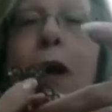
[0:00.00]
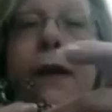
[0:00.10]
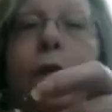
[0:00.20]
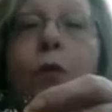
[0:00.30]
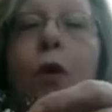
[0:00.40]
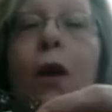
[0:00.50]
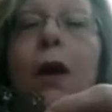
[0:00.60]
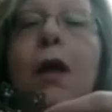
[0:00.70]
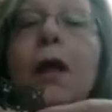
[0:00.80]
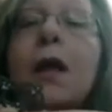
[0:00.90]
had to work.
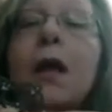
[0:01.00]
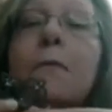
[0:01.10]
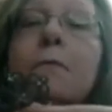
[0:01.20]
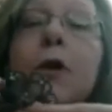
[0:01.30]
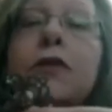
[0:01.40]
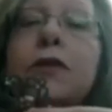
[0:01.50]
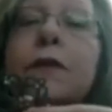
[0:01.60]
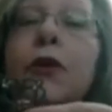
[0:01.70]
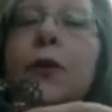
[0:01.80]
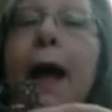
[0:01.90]
Most
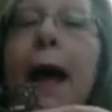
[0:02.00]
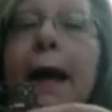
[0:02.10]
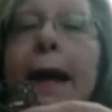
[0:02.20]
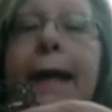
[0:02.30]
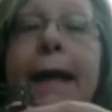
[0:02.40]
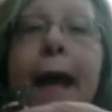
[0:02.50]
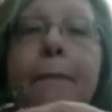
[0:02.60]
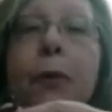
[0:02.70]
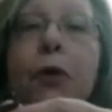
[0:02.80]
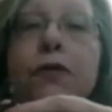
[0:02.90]
of you had a
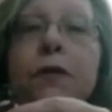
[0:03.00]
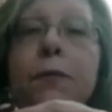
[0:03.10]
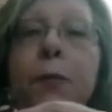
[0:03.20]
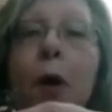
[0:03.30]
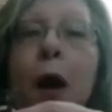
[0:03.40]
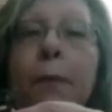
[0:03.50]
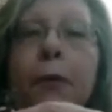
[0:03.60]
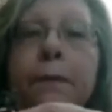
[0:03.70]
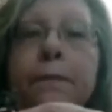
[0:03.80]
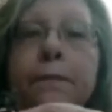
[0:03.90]
gaposis
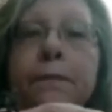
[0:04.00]
problem.